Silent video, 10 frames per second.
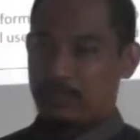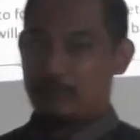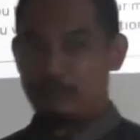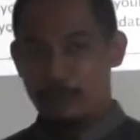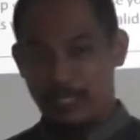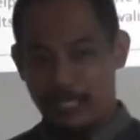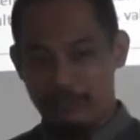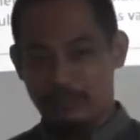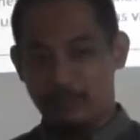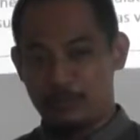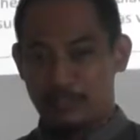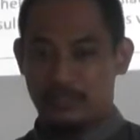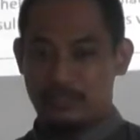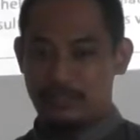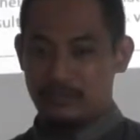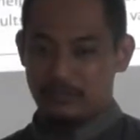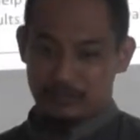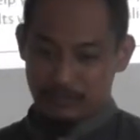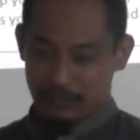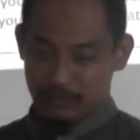If you have the
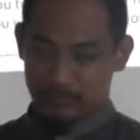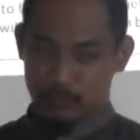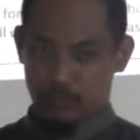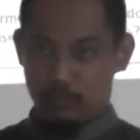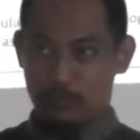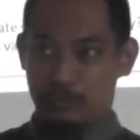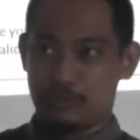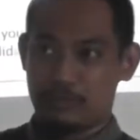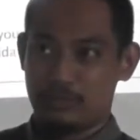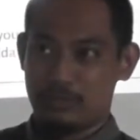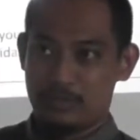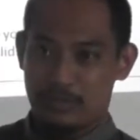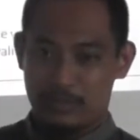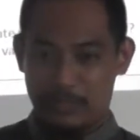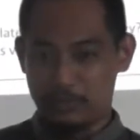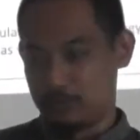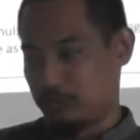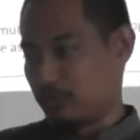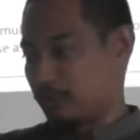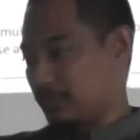opportunity to do both, then you do
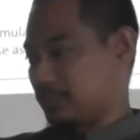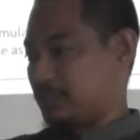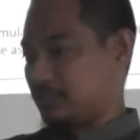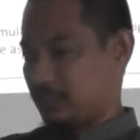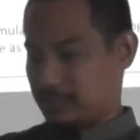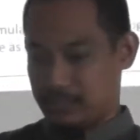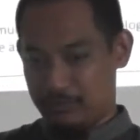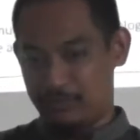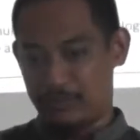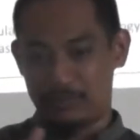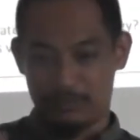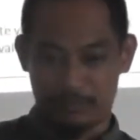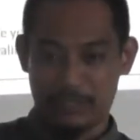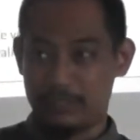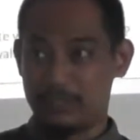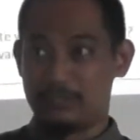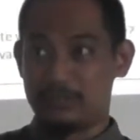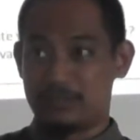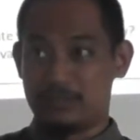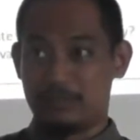your own testing and then you
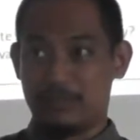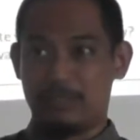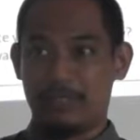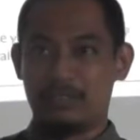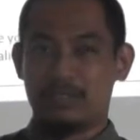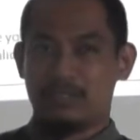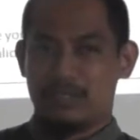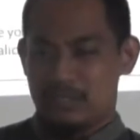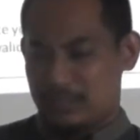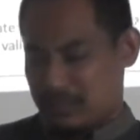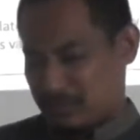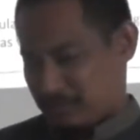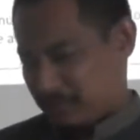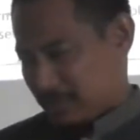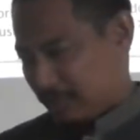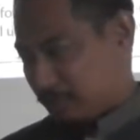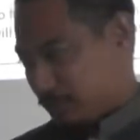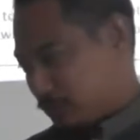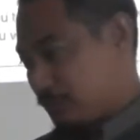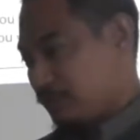validate straight away. But if
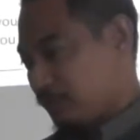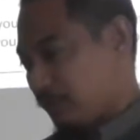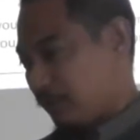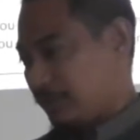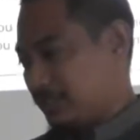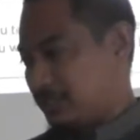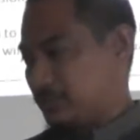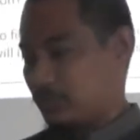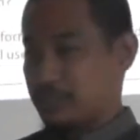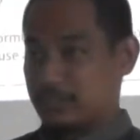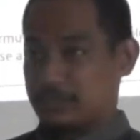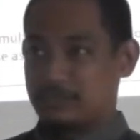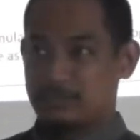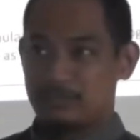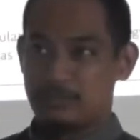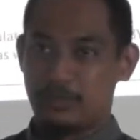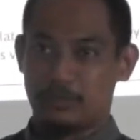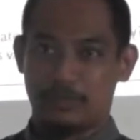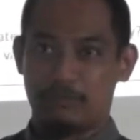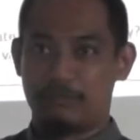you do only simulation
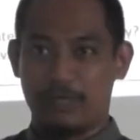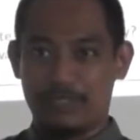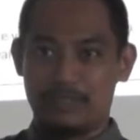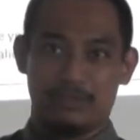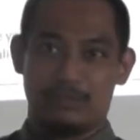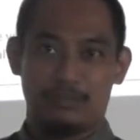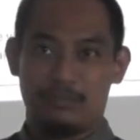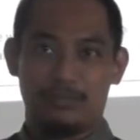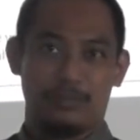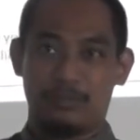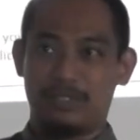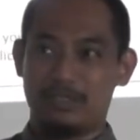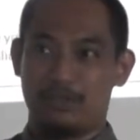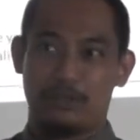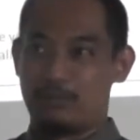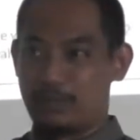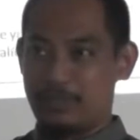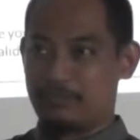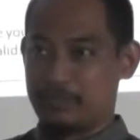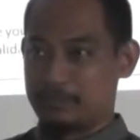because of funding or no money or
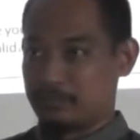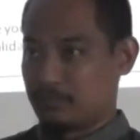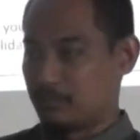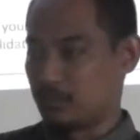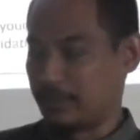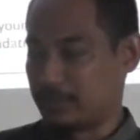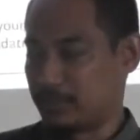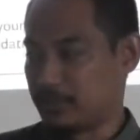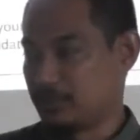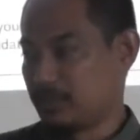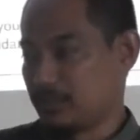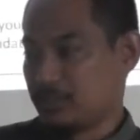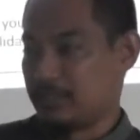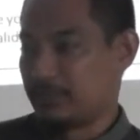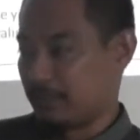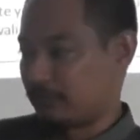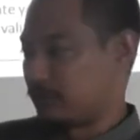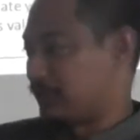whatever, no material, then you have to